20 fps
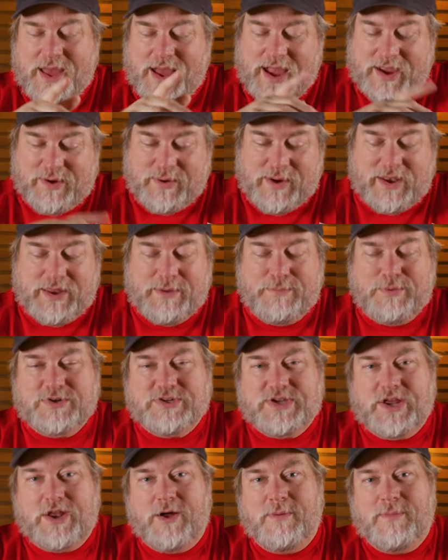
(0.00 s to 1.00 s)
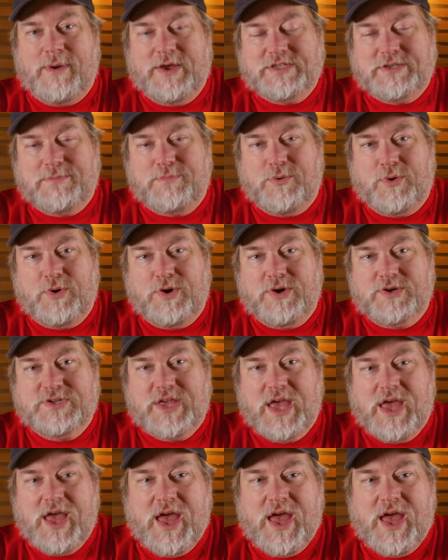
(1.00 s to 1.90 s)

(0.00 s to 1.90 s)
I greatly appreciate all my supporters.